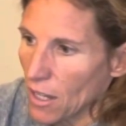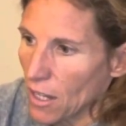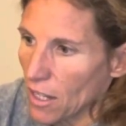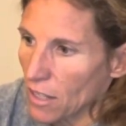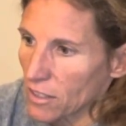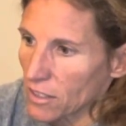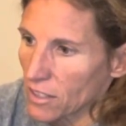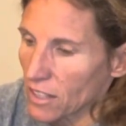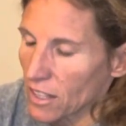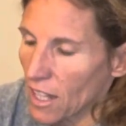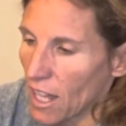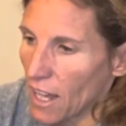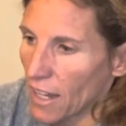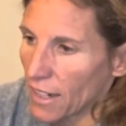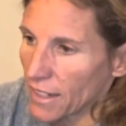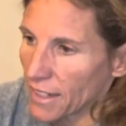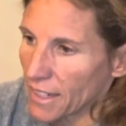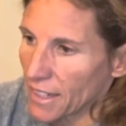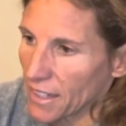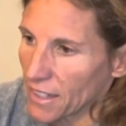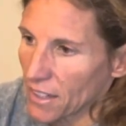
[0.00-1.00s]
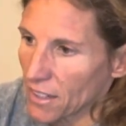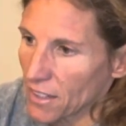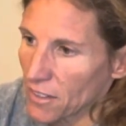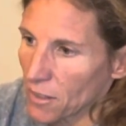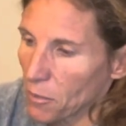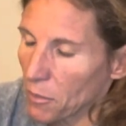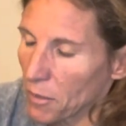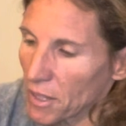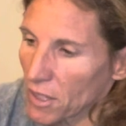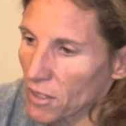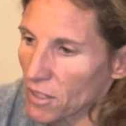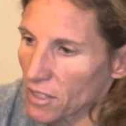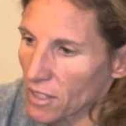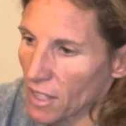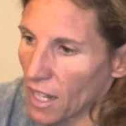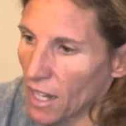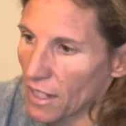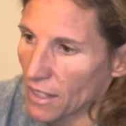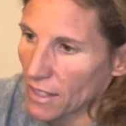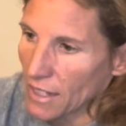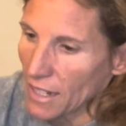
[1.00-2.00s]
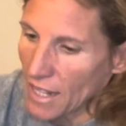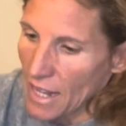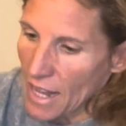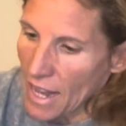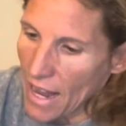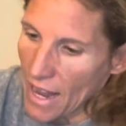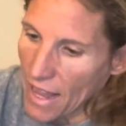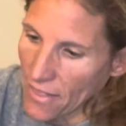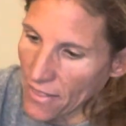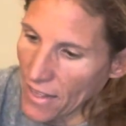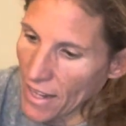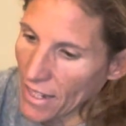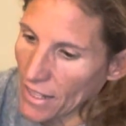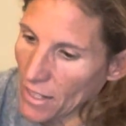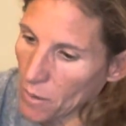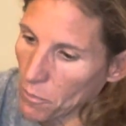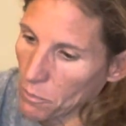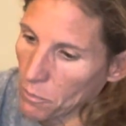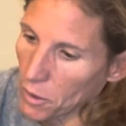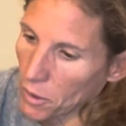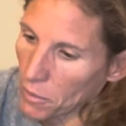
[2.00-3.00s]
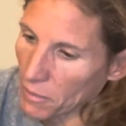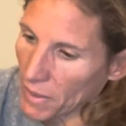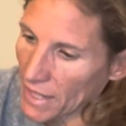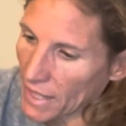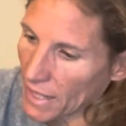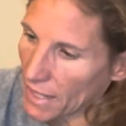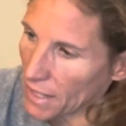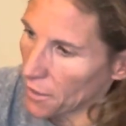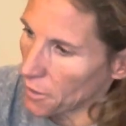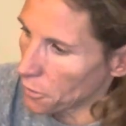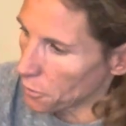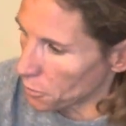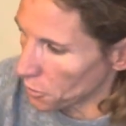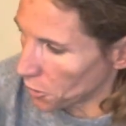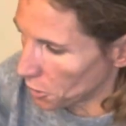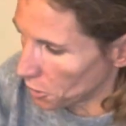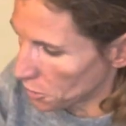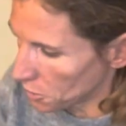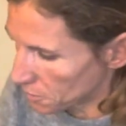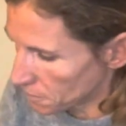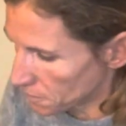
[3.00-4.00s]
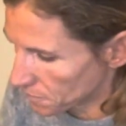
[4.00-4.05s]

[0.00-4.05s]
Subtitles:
slot here, the middle slot, and then put my hand through